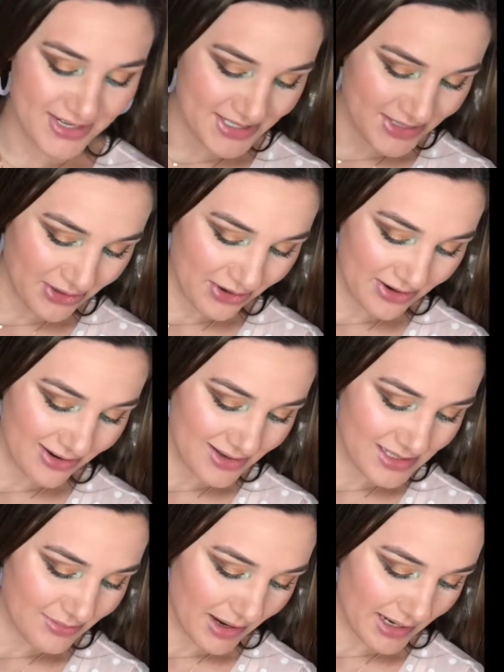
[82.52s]
Star
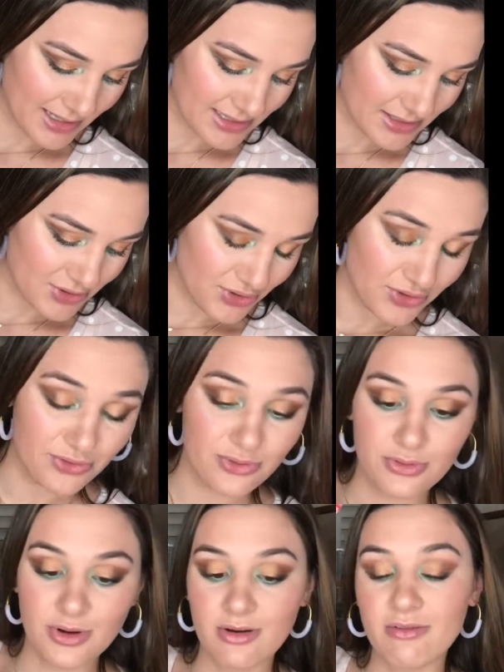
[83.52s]
Cosmetics
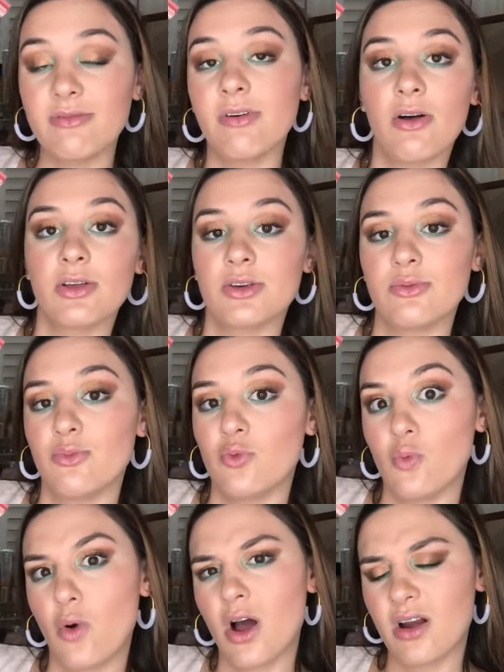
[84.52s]
Nude
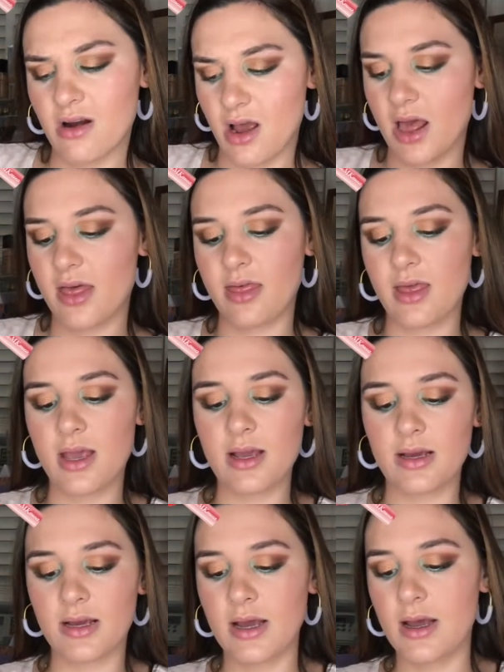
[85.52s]
Volume 1, I think.
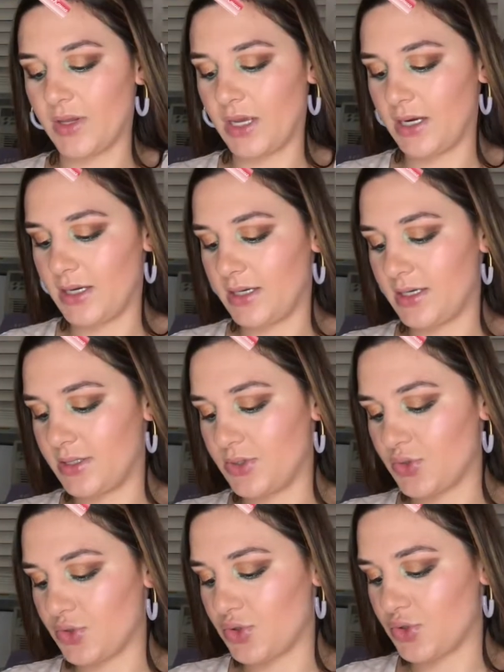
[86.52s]
It is
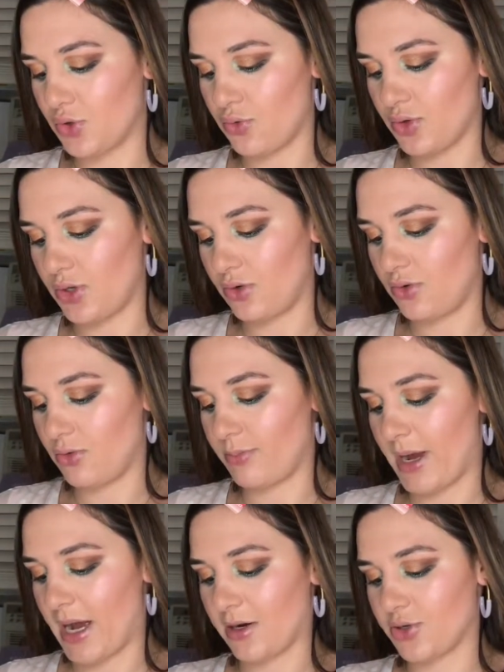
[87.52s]
so cute
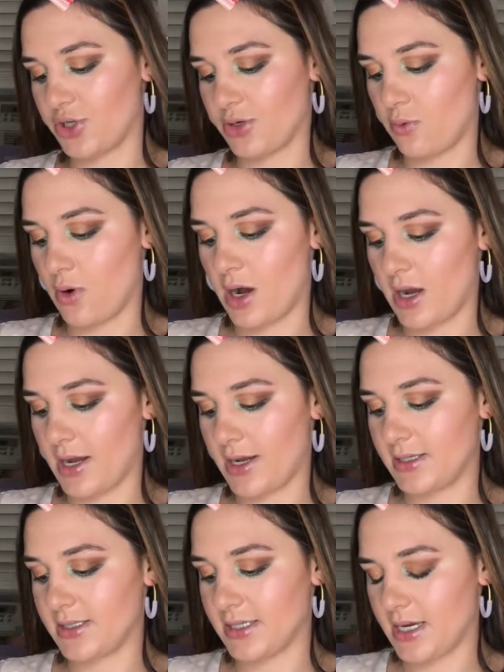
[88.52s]
packaging
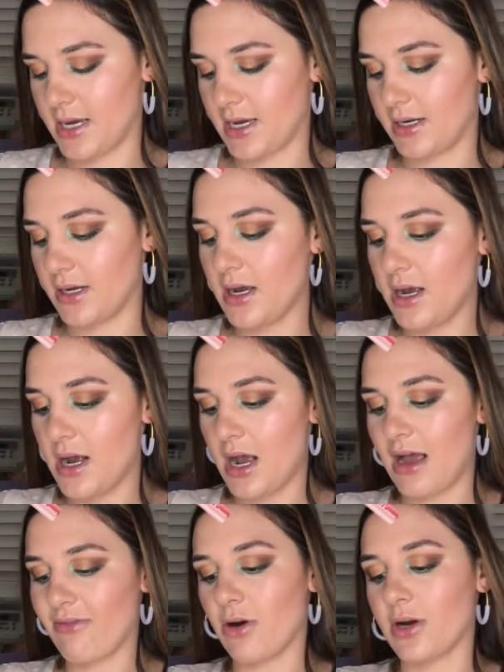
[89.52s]
wise, and
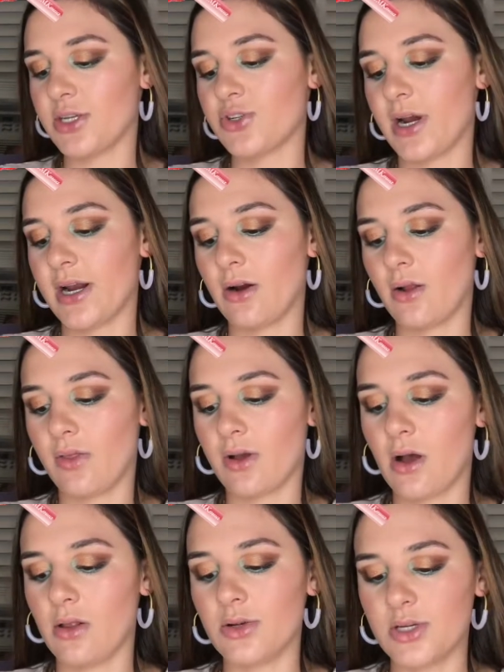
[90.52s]
I've already tried out all the
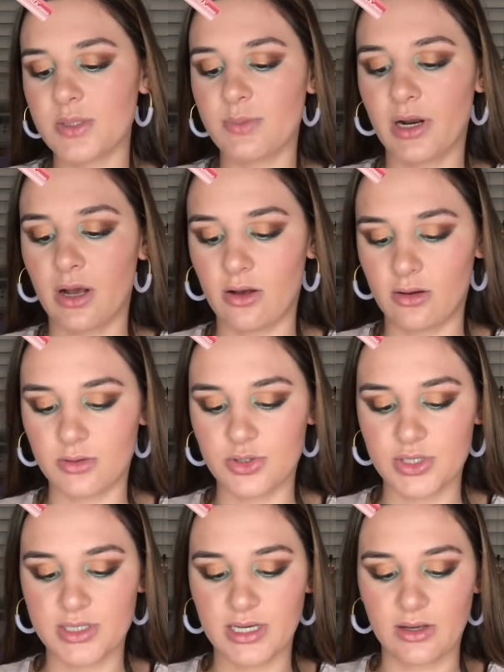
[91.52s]
colors, but I'll
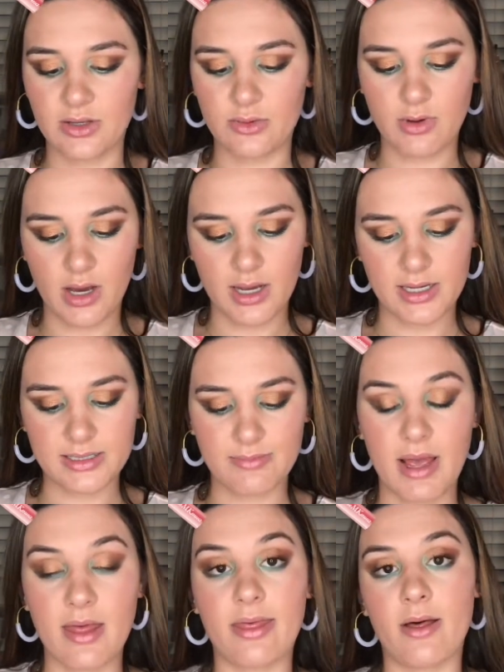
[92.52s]
just tell you guys
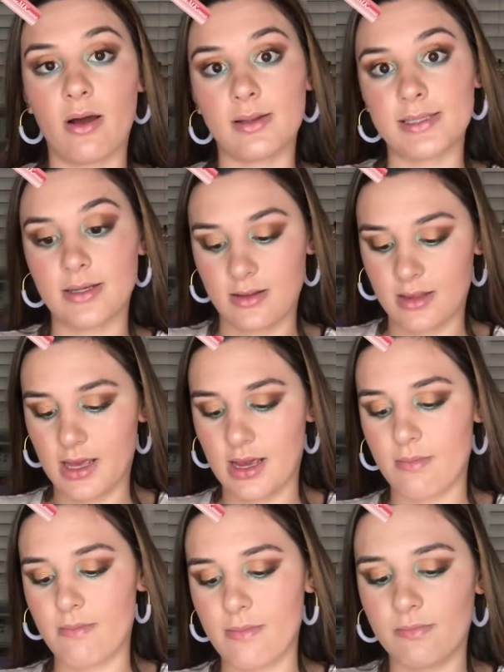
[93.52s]
my thoughts on
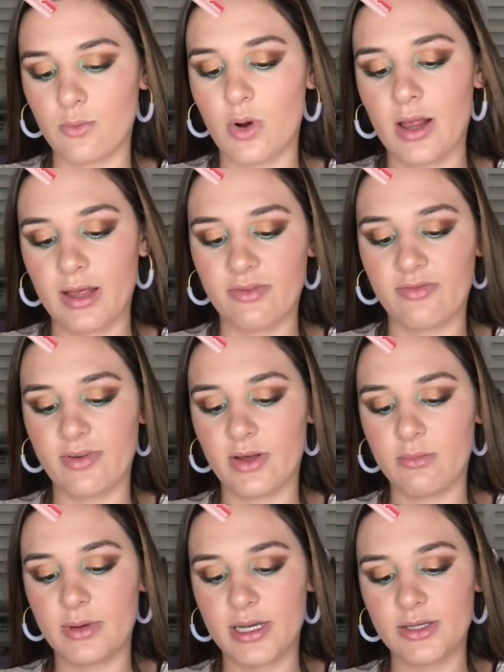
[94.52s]
them while I
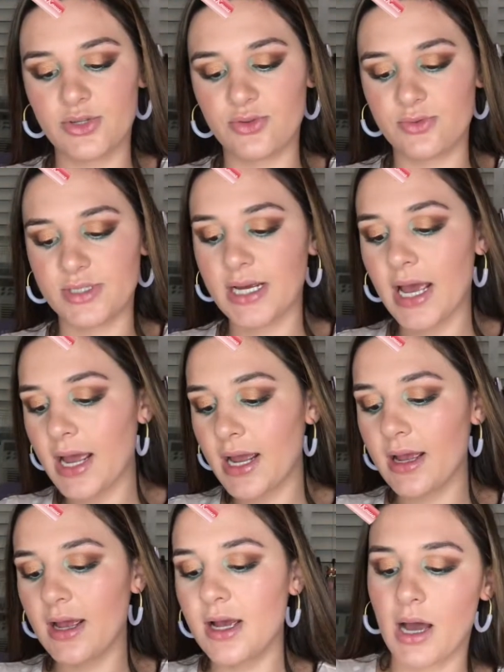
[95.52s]
film it
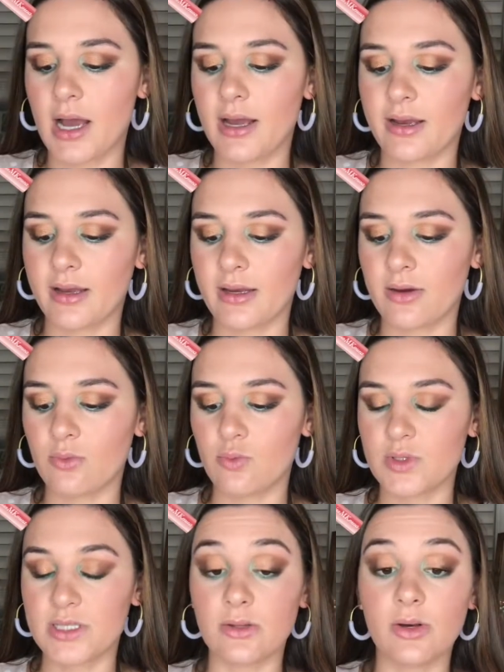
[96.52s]
today. I
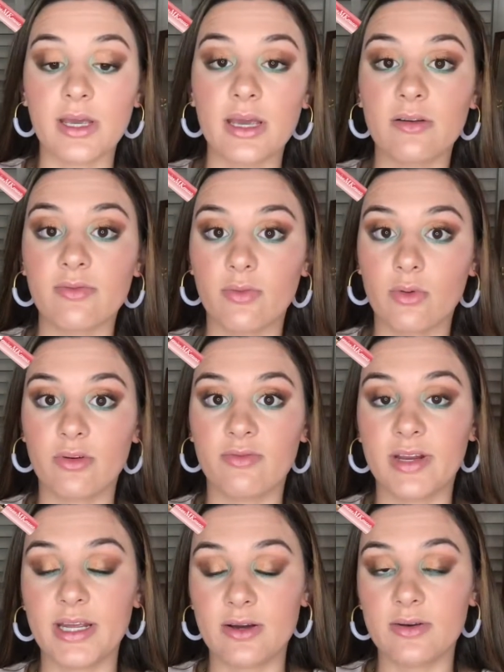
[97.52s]
was looking for
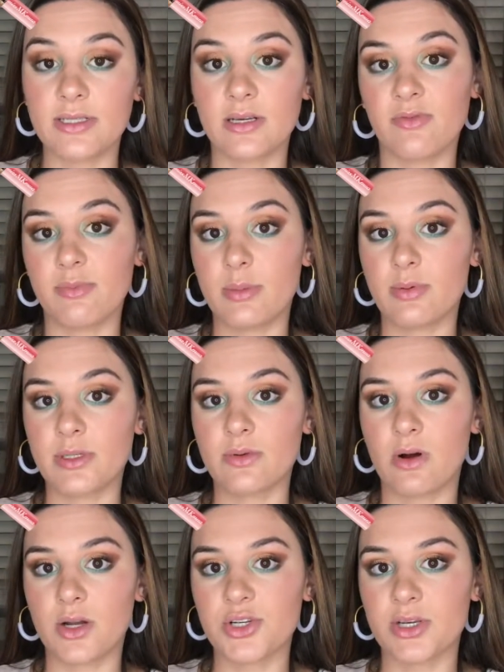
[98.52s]
videos of people
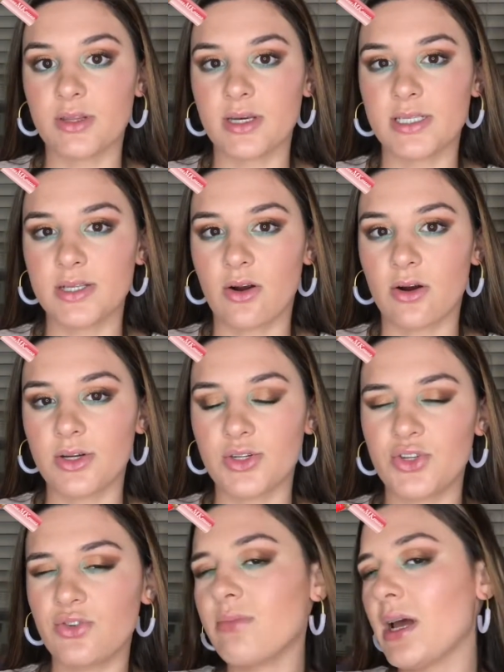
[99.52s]
swatching this. There aren't
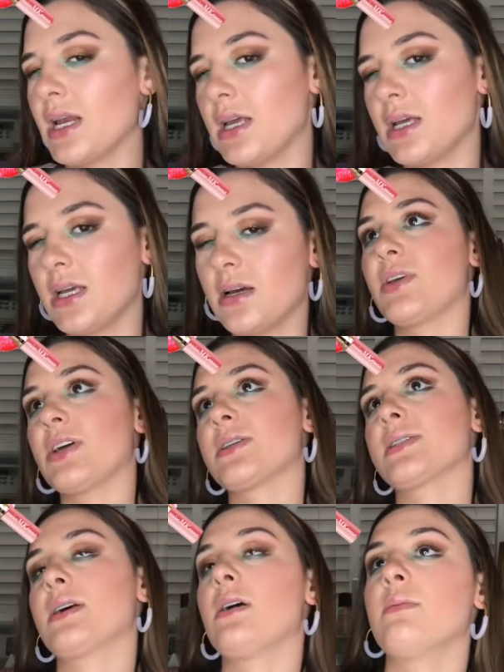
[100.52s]
too many, there's
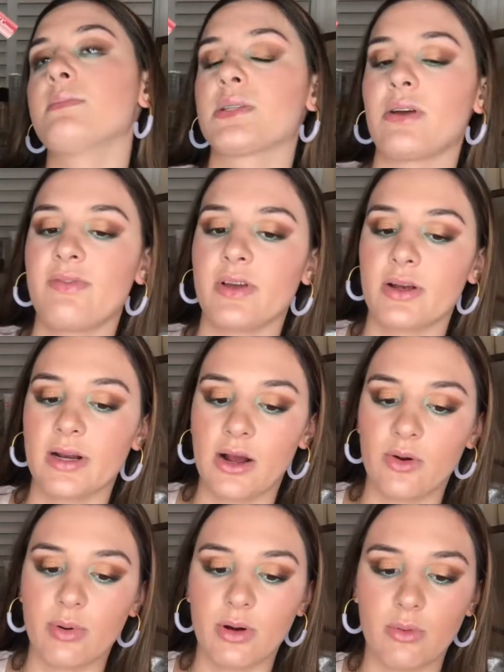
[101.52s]
some, so I figured I
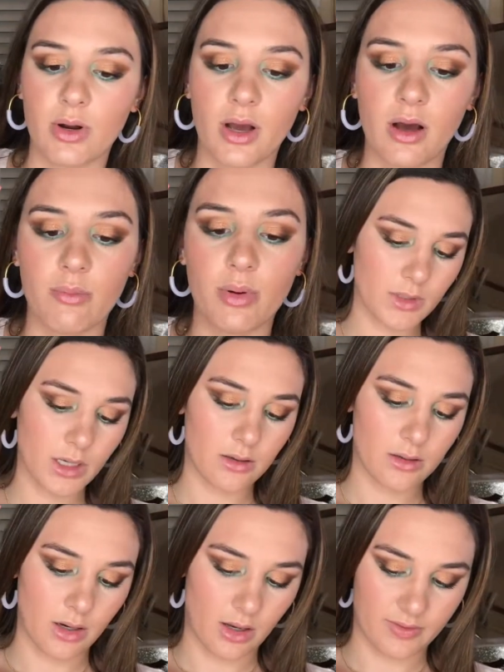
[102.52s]
would put one up.
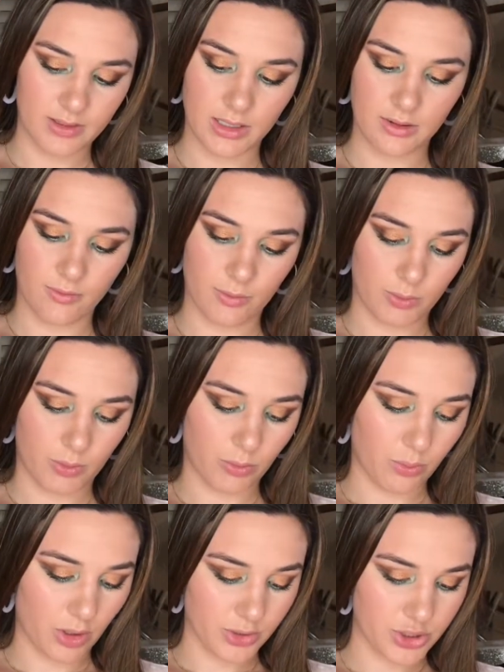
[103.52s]
Not that anyone will
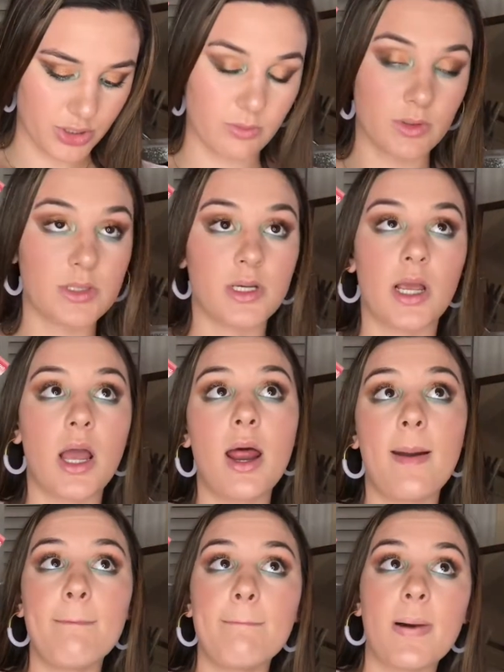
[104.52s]
watch it once
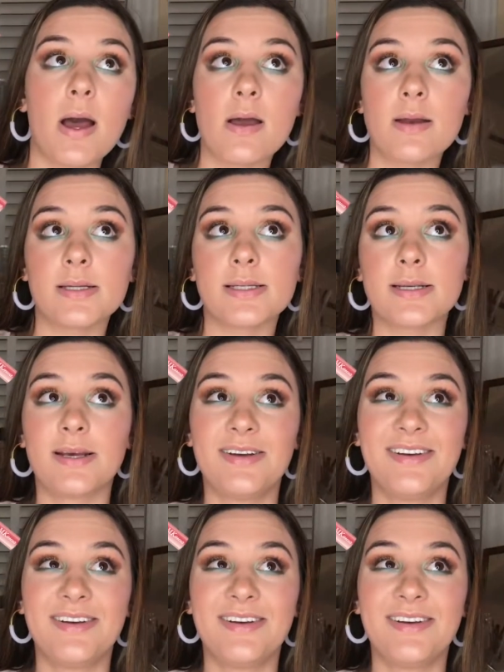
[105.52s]
again, but